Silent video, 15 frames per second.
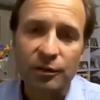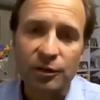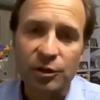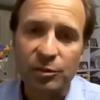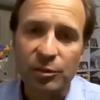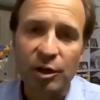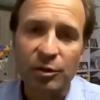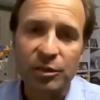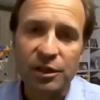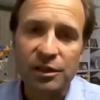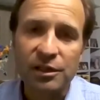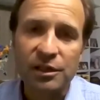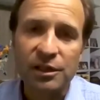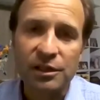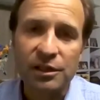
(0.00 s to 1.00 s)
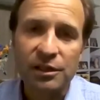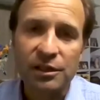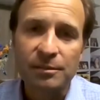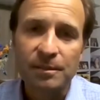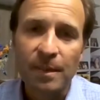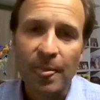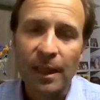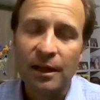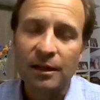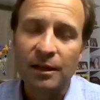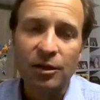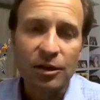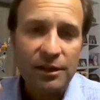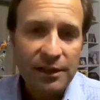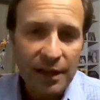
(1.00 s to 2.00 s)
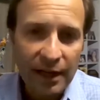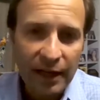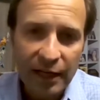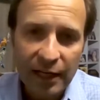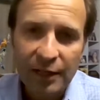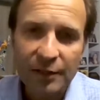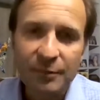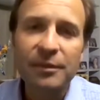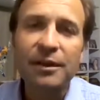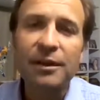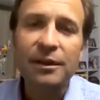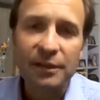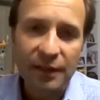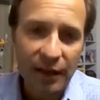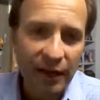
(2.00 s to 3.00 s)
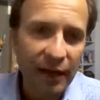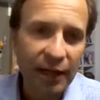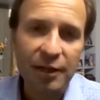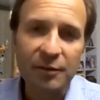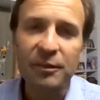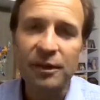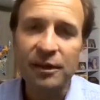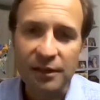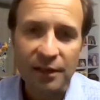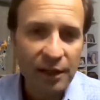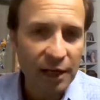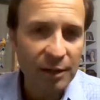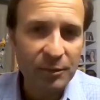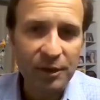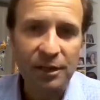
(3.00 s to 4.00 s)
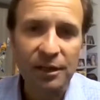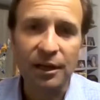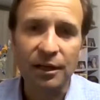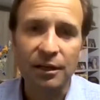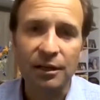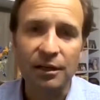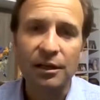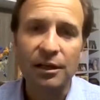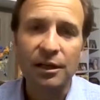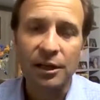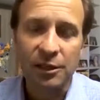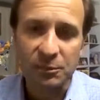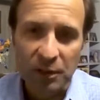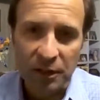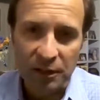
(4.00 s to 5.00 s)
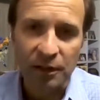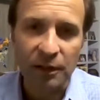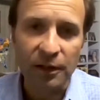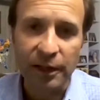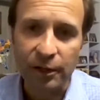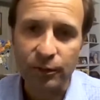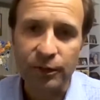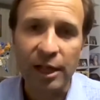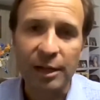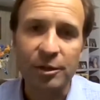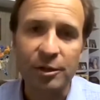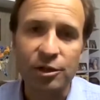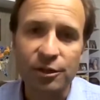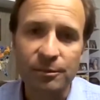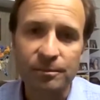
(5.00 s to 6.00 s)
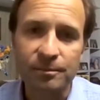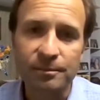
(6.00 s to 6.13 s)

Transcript: small business, time and time again, has been collateral damage.